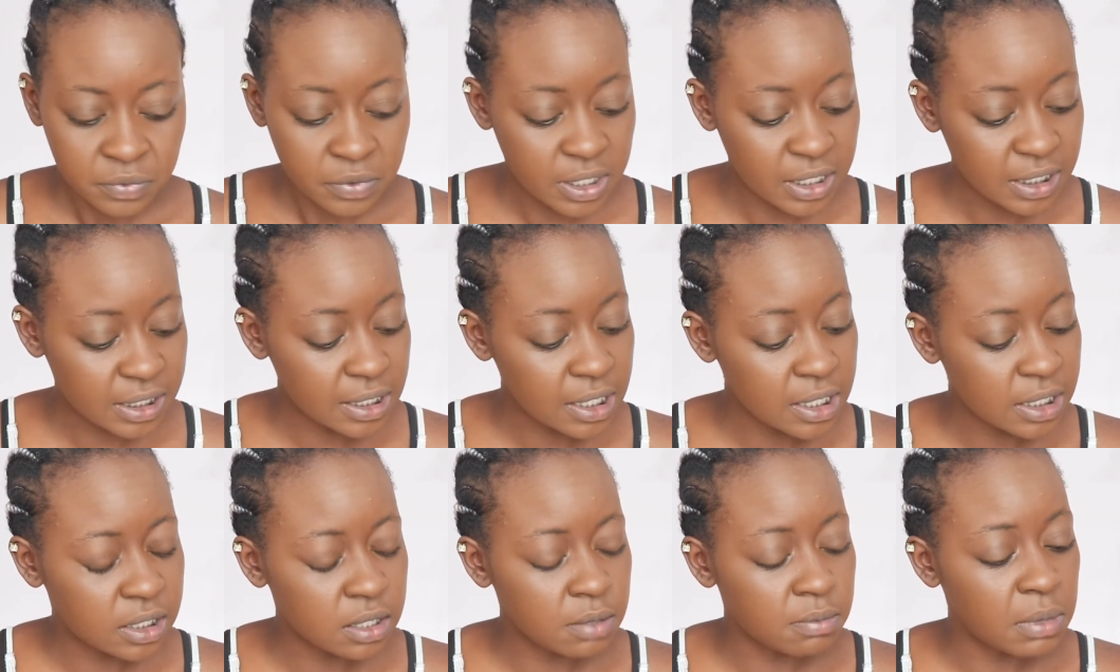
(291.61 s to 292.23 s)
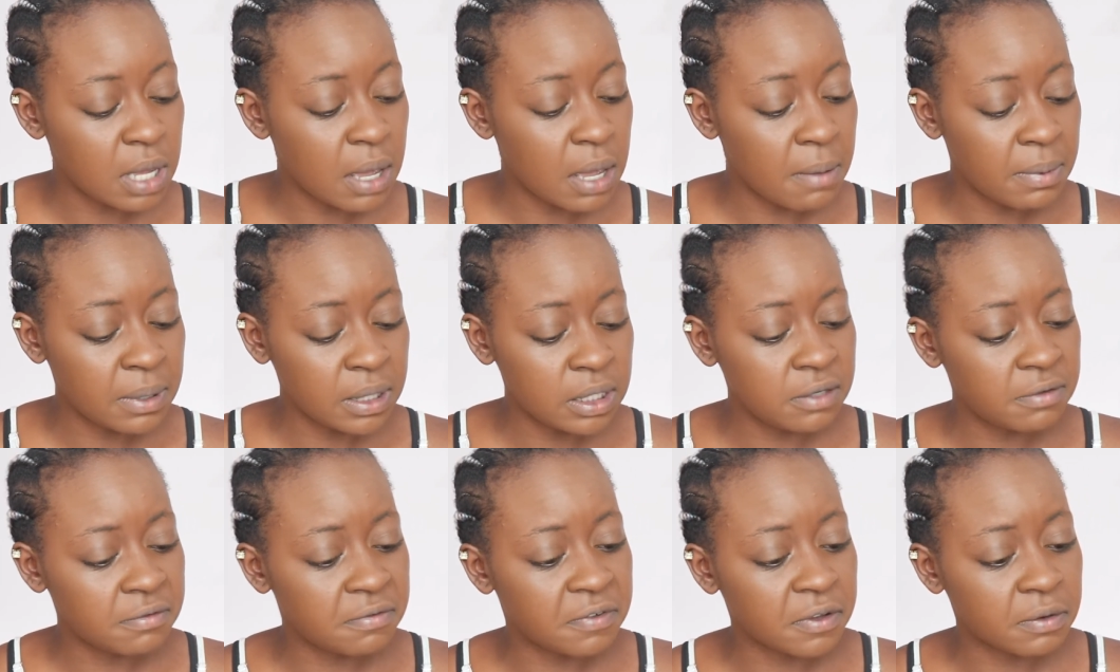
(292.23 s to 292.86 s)
This is the
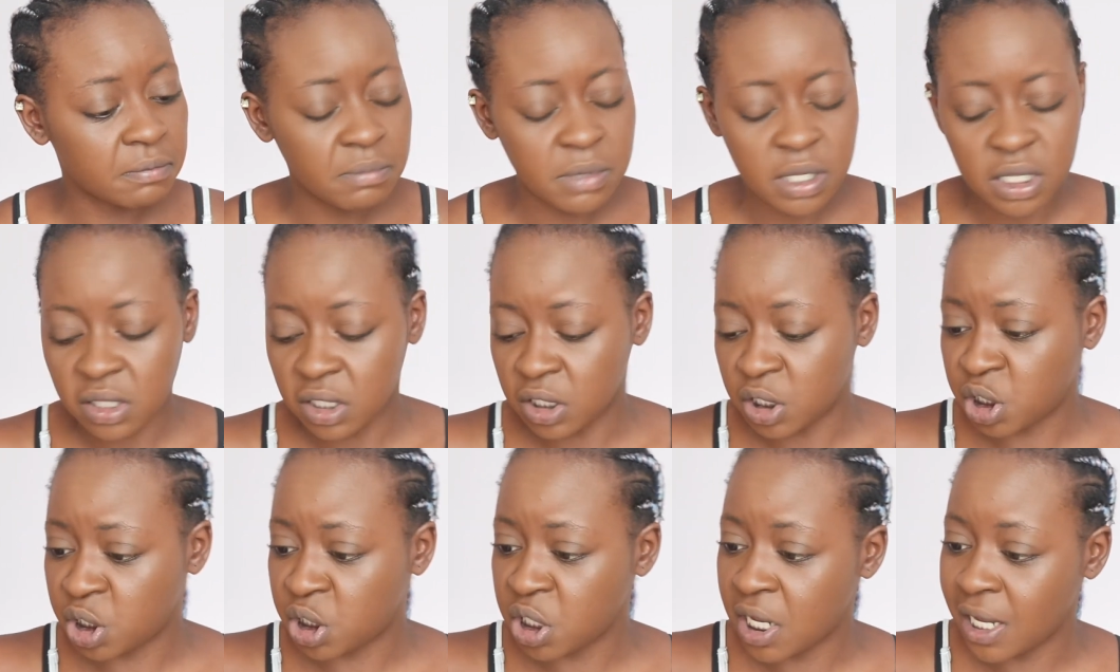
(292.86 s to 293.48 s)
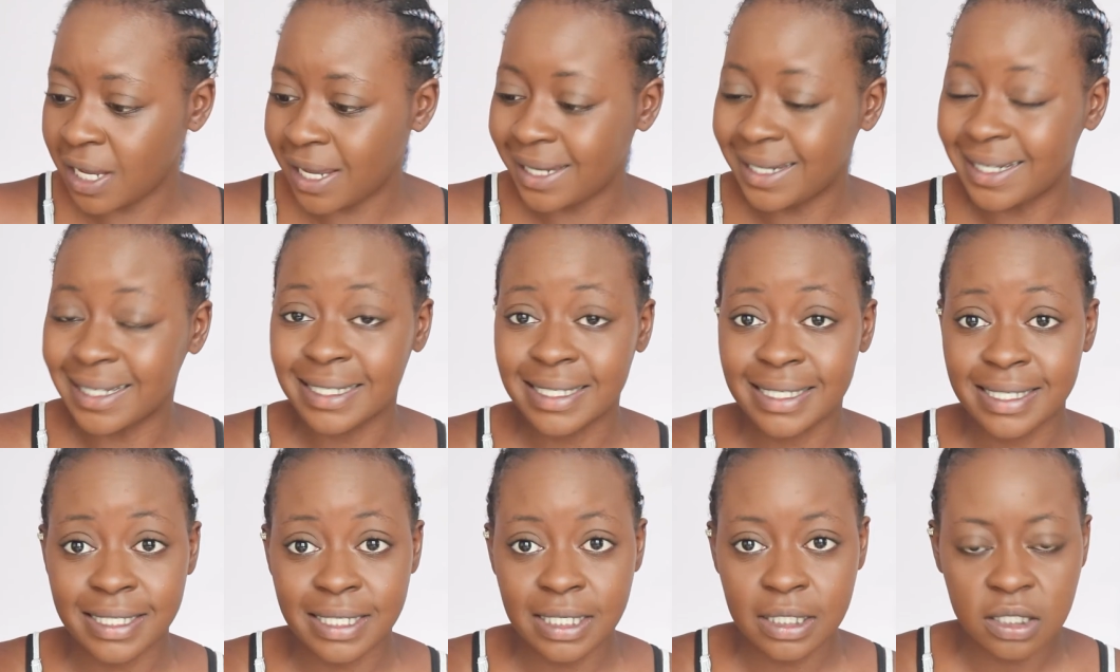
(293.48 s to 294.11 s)
Maybelline Fit Me in the shade
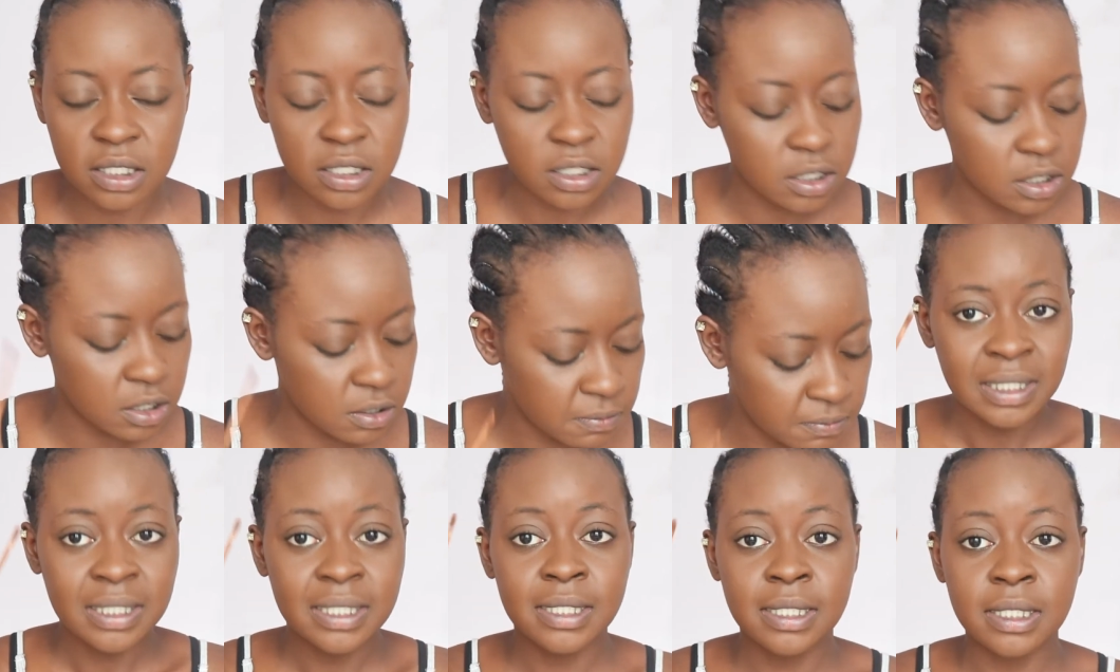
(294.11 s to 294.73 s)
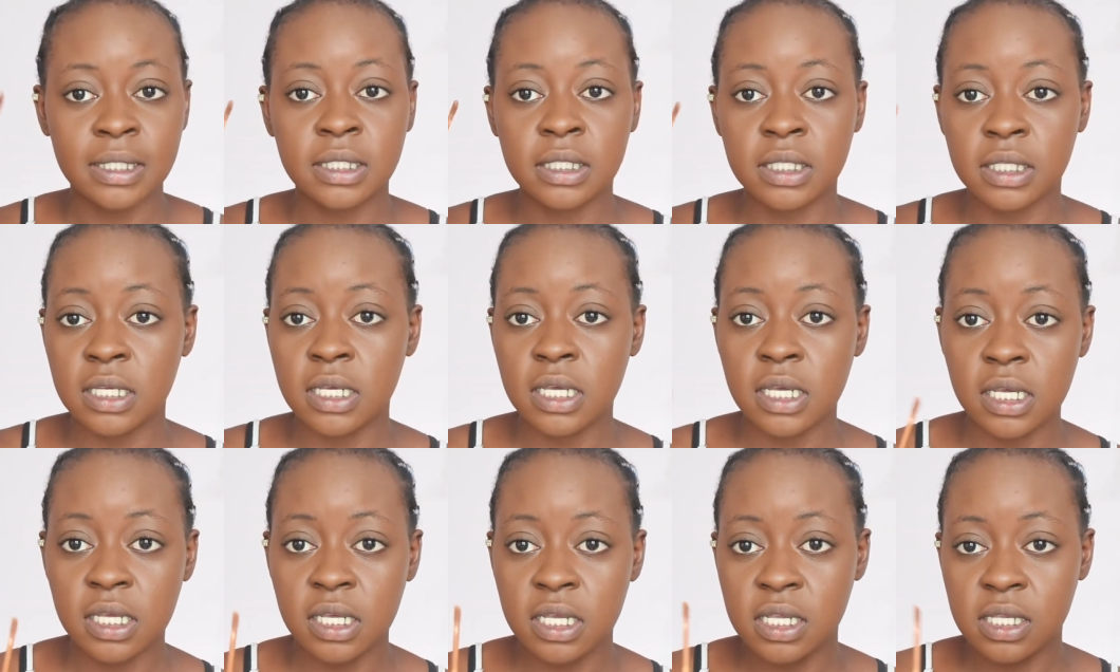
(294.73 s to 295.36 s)
60.
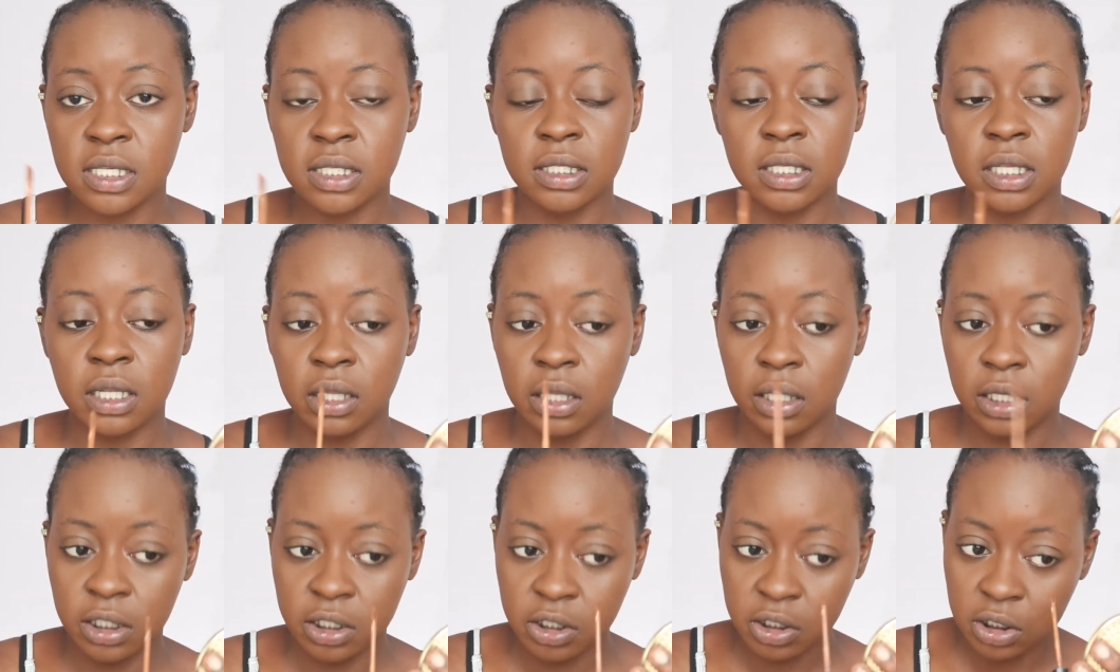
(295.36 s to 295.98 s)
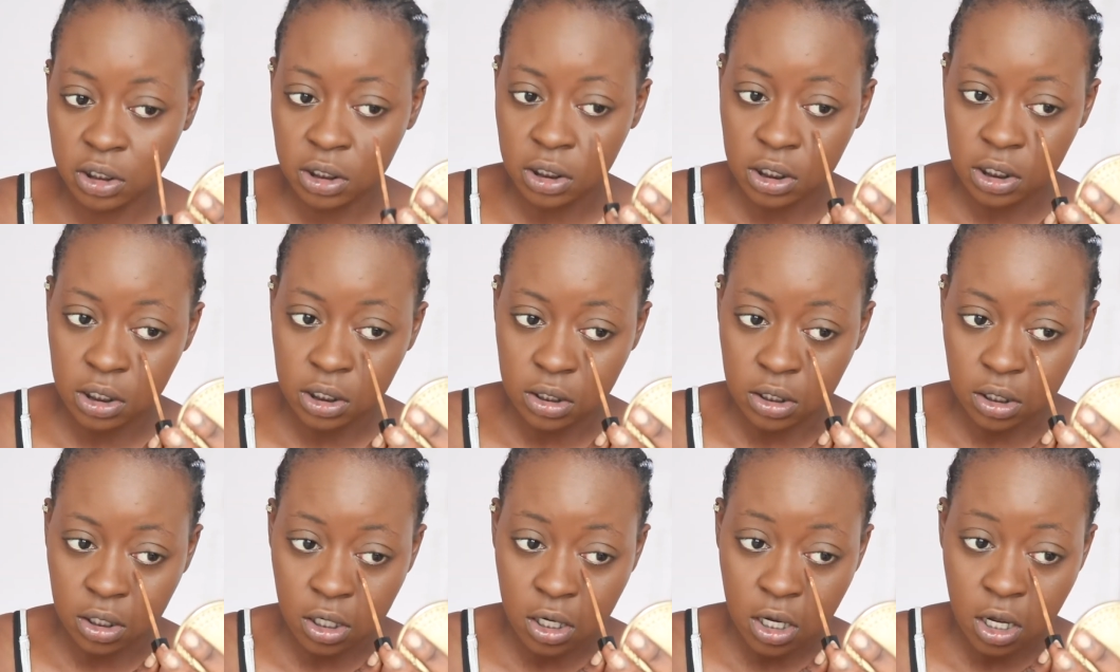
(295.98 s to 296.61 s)
60 is literally
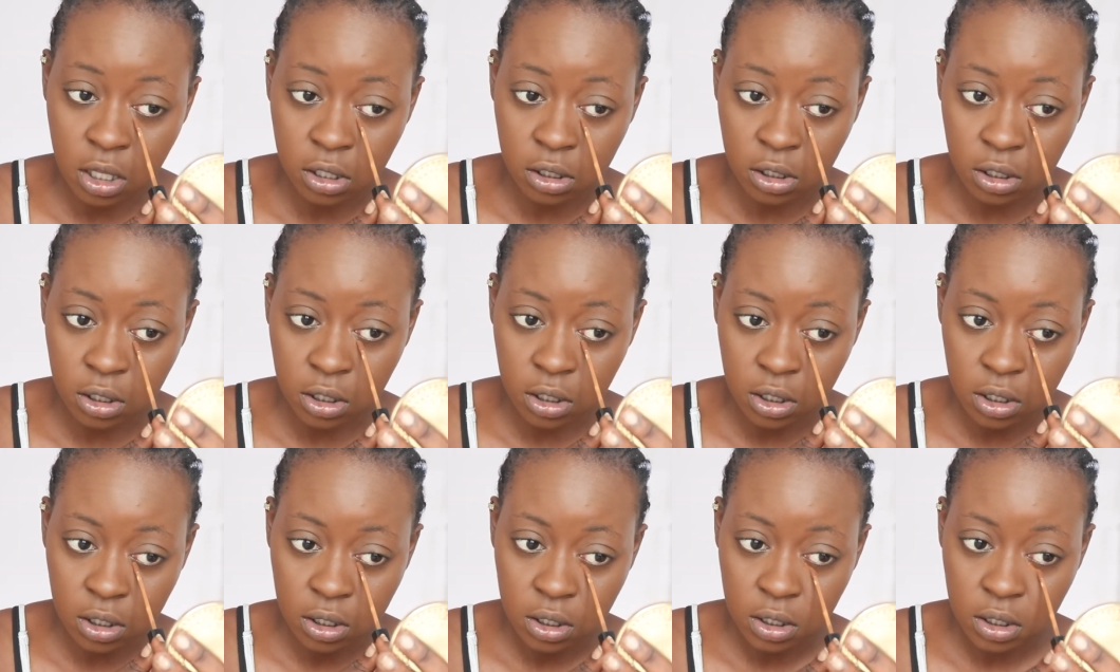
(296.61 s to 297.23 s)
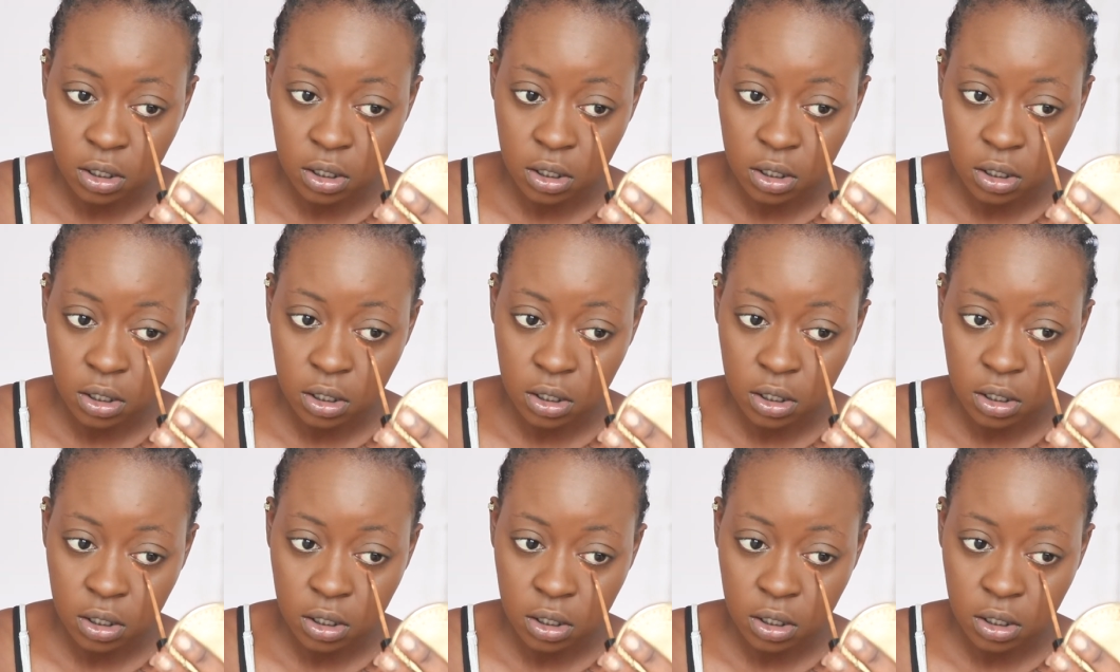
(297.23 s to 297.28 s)
the color